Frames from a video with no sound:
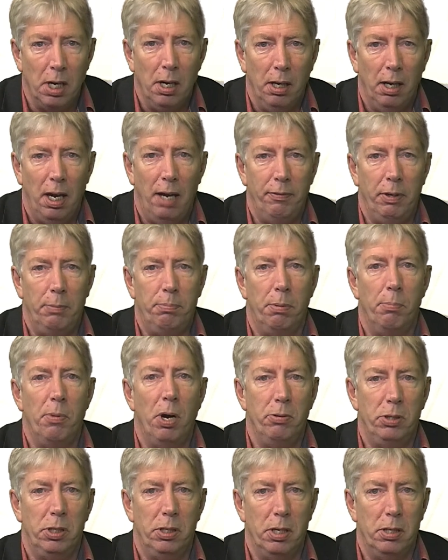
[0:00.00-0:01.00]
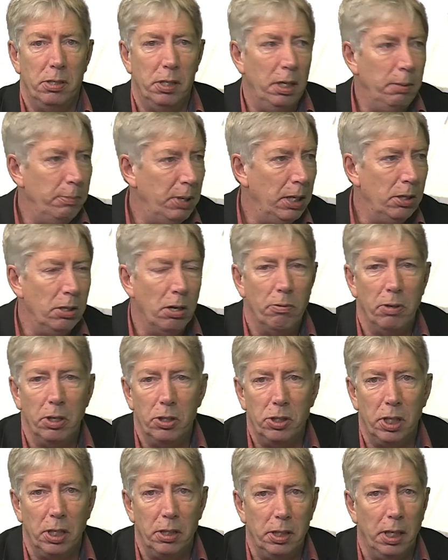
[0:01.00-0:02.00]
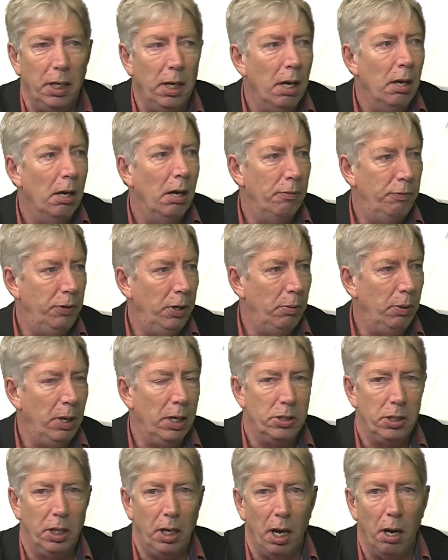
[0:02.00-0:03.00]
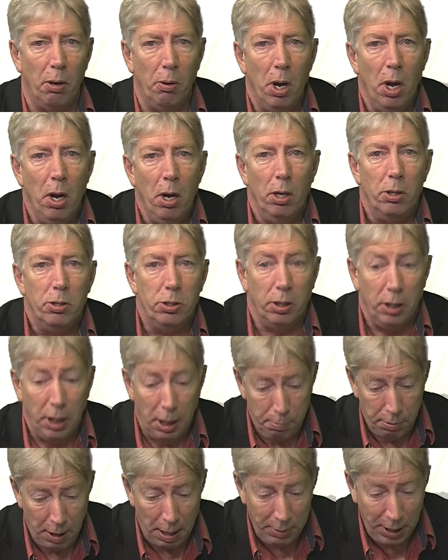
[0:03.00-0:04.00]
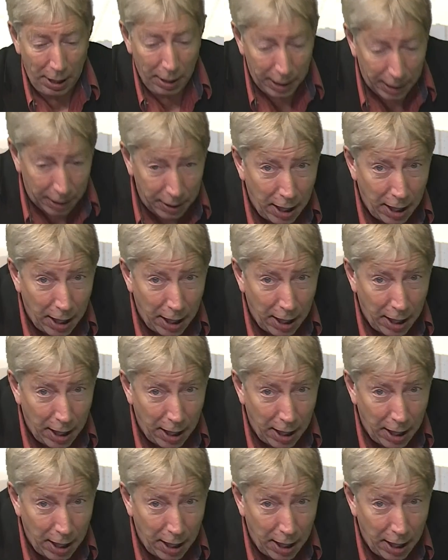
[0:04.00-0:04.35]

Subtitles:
having promoted a team in Norwich City a few years ago to the Premier League.